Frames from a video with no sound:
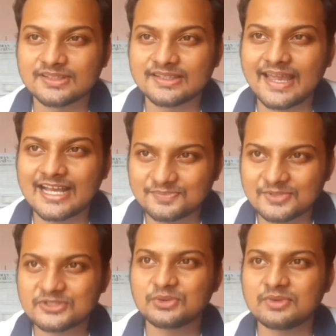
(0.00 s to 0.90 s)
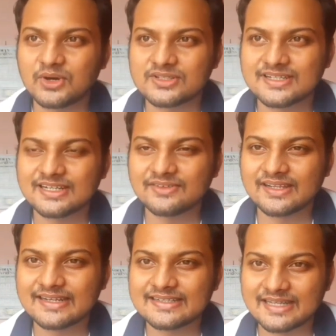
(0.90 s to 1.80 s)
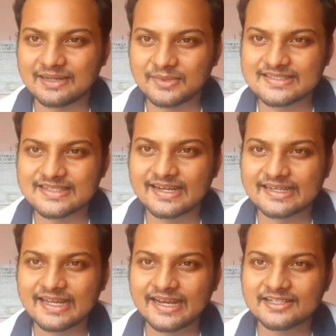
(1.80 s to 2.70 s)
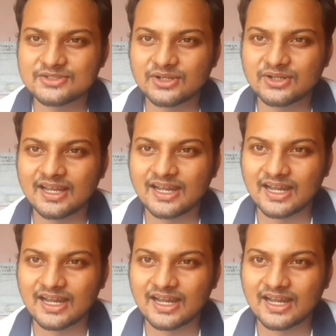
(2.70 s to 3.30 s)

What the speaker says: the aspirants who will be watching it will get some insight and guidance on